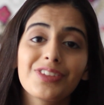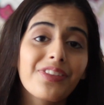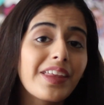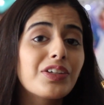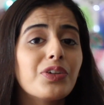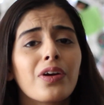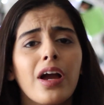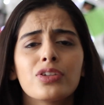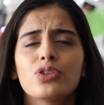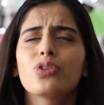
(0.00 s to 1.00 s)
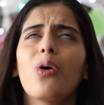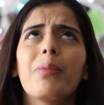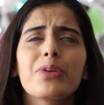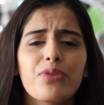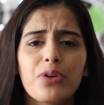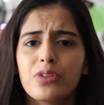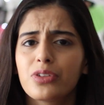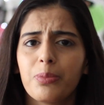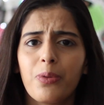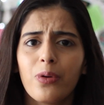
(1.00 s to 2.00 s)
to thank you guys so much for your
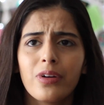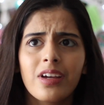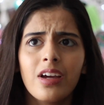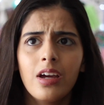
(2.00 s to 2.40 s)
support.